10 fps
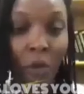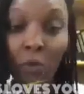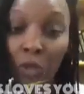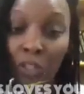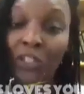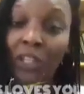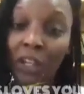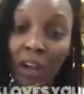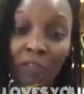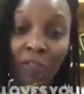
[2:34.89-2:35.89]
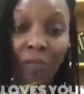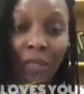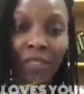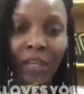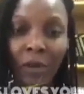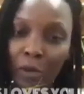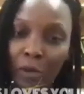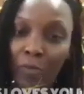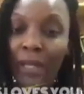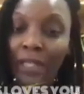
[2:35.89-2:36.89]
which the government
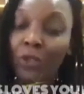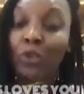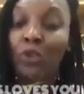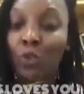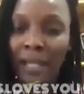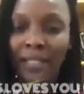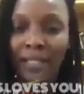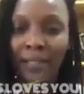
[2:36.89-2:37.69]
rebranded to SWAT,